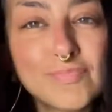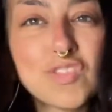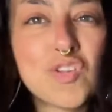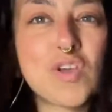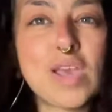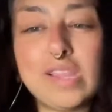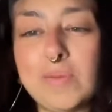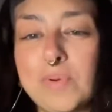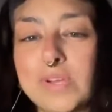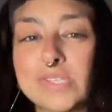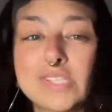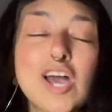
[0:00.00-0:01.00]
Okay,
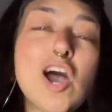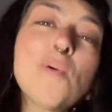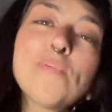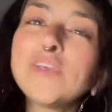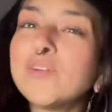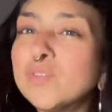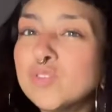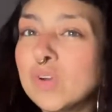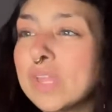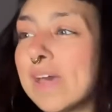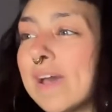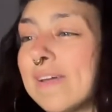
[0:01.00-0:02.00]
Libras, I hope you
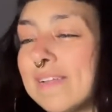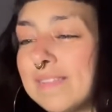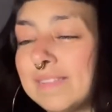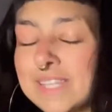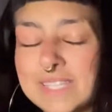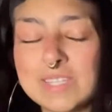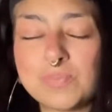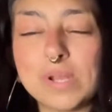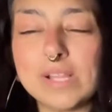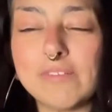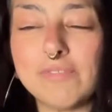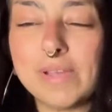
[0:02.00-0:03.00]
enjoy that. That sounds
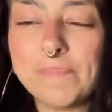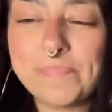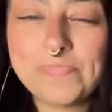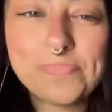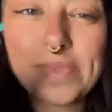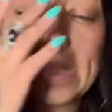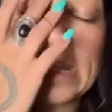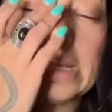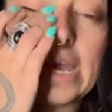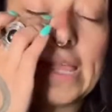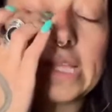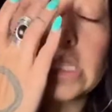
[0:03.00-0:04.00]
pretty lovely.
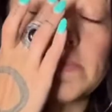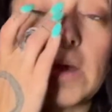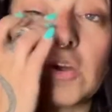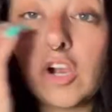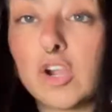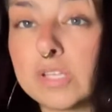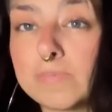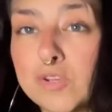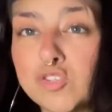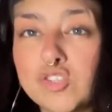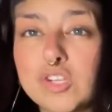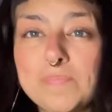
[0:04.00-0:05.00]
I like the smile card
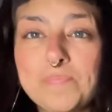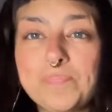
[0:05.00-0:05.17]
especially.